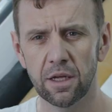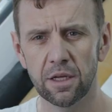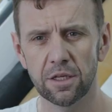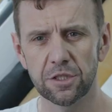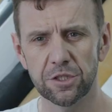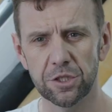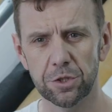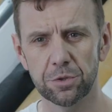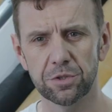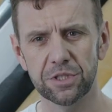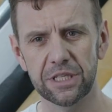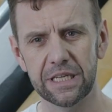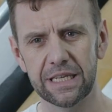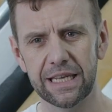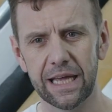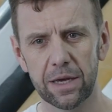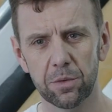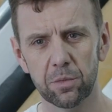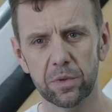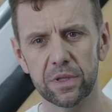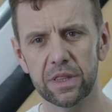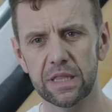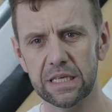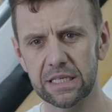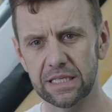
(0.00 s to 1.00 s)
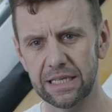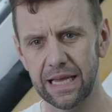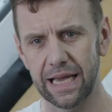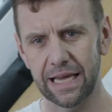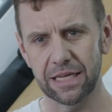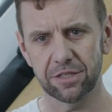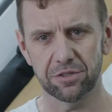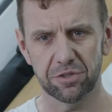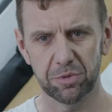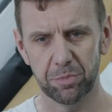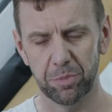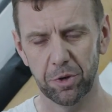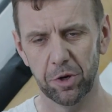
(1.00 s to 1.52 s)
So you see now with this
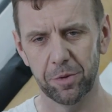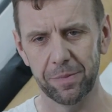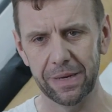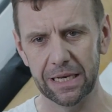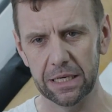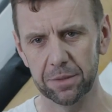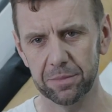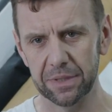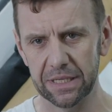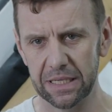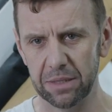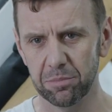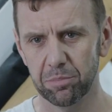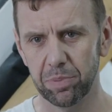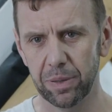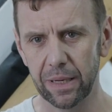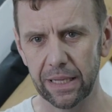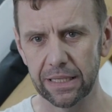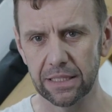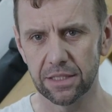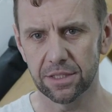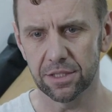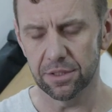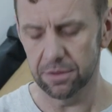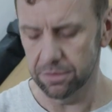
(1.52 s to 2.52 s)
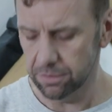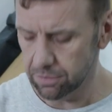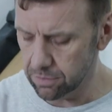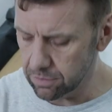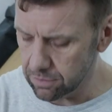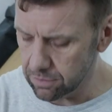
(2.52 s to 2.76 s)
extra bottom element in place,